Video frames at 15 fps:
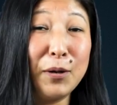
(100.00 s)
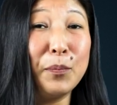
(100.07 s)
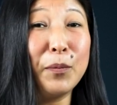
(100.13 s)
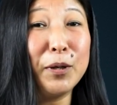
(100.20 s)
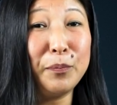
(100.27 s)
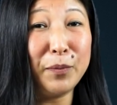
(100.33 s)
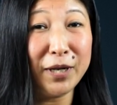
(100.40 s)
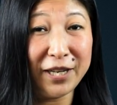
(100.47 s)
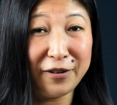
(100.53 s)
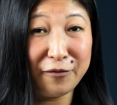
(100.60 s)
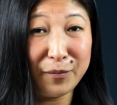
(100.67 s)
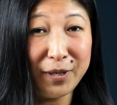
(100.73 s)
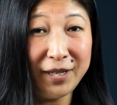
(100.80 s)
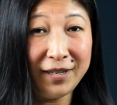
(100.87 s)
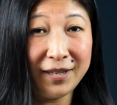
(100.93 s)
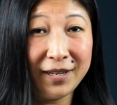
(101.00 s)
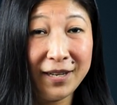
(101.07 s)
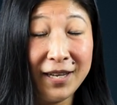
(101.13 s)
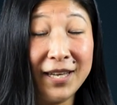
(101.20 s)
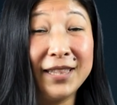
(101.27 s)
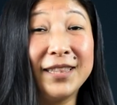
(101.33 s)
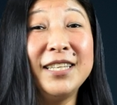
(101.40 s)
But believe me,
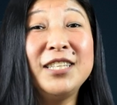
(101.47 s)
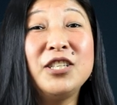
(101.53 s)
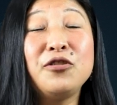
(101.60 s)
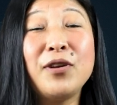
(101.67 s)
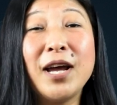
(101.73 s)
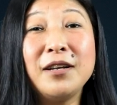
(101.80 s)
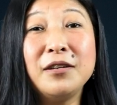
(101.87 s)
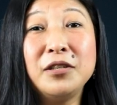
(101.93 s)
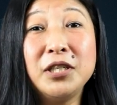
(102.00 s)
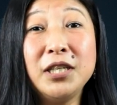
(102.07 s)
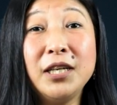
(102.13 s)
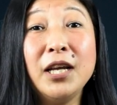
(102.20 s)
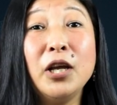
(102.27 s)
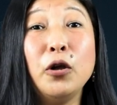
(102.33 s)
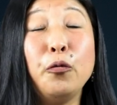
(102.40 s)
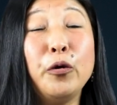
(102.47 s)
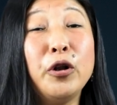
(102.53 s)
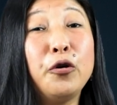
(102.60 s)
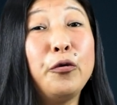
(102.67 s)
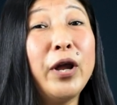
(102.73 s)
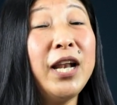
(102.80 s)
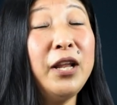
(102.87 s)
this strategy
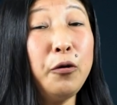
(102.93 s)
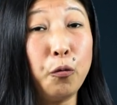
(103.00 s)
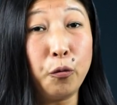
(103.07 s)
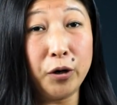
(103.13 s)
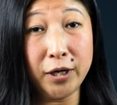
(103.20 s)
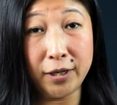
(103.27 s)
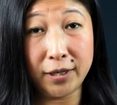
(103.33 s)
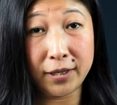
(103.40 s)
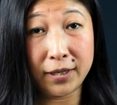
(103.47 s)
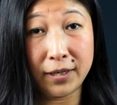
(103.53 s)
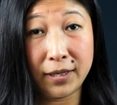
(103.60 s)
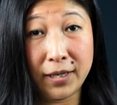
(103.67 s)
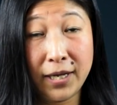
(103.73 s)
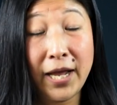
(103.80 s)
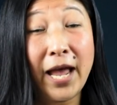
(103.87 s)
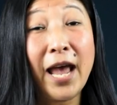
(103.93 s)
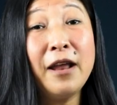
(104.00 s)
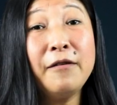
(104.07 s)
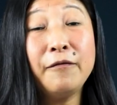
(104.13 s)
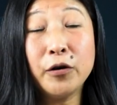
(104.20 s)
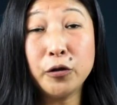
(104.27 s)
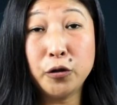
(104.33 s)
will really work.
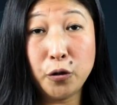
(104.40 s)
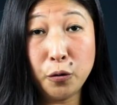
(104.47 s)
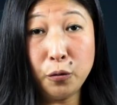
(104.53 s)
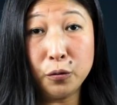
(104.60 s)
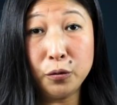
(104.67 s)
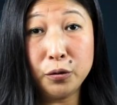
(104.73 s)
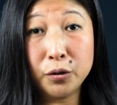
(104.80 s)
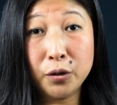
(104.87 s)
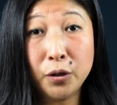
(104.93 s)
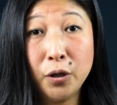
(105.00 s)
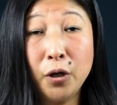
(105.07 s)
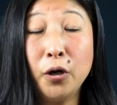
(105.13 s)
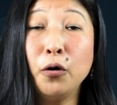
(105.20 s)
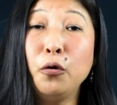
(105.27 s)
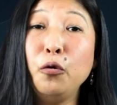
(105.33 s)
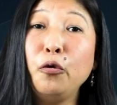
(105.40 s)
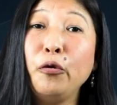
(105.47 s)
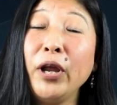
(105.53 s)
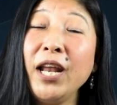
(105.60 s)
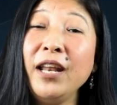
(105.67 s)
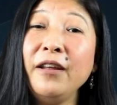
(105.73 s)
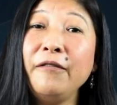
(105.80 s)
And for those who
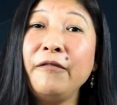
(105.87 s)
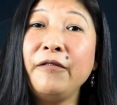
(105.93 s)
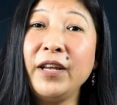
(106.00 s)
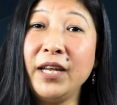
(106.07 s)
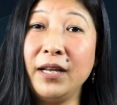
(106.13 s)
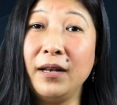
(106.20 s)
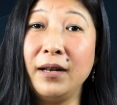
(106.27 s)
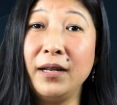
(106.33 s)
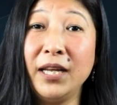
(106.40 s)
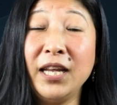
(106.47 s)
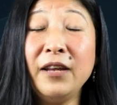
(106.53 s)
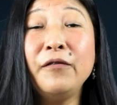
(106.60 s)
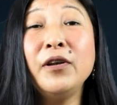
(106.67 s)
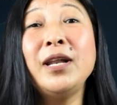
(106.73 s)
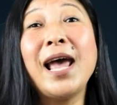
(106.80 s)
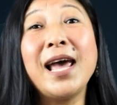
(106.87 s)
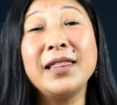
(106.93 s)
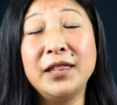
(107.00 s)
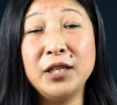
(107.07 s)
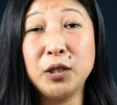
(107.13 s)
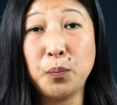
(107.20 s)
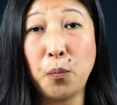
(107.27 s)
really feel, even
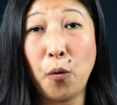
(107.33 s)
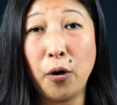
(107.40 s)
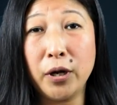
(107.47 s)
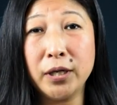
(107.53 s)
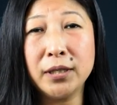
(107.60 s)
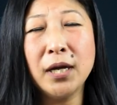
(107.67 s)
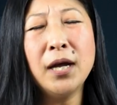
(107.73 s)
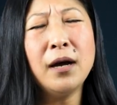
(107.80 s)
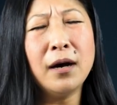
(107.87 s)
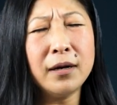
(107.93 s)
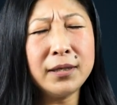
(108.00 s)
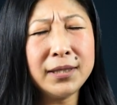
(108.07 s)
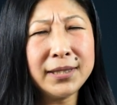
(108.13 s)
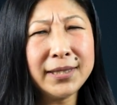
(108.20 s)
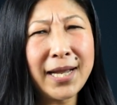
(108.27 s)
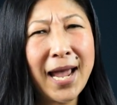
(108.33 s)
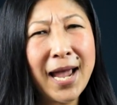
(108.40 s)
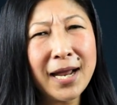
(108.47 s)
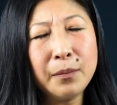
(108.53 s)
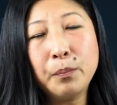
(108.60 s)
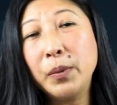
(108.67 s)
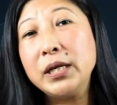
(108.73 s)
at this point, a
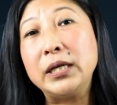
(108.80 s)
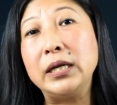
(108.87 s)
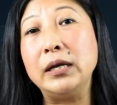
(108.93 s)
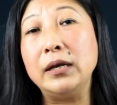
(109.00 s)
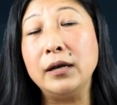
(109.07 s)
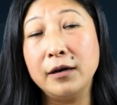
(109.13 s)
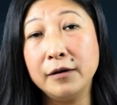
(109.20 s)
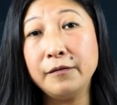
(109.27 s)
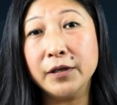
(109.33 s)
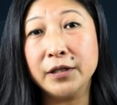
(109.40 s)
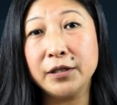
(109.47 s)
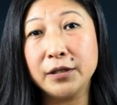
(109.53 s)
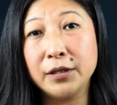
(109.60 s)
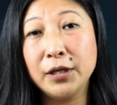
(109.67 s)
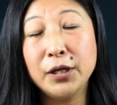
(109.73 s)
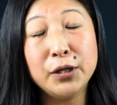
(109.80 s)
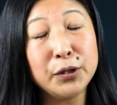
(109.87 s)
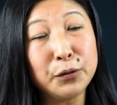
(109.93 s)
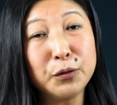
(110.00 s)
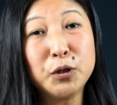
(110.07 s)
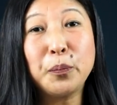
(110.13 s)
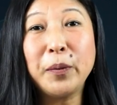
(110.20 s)
tad bit nervous
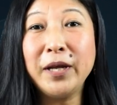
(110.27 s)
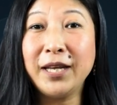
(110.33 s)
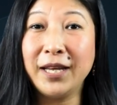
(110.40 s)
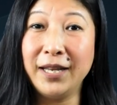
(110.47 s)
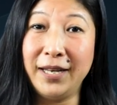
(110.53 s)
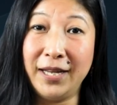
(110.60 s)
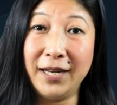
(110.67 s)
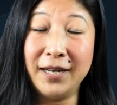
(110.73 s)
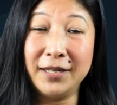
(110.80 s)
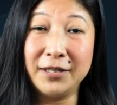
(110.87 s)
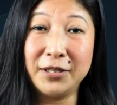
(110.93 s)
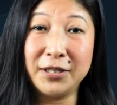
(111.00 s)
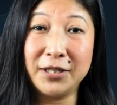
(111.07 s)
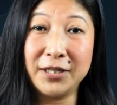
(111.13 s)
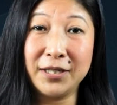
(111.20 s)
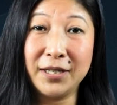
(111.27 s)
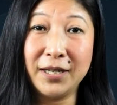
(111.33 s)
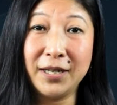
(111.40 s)
to speak in English.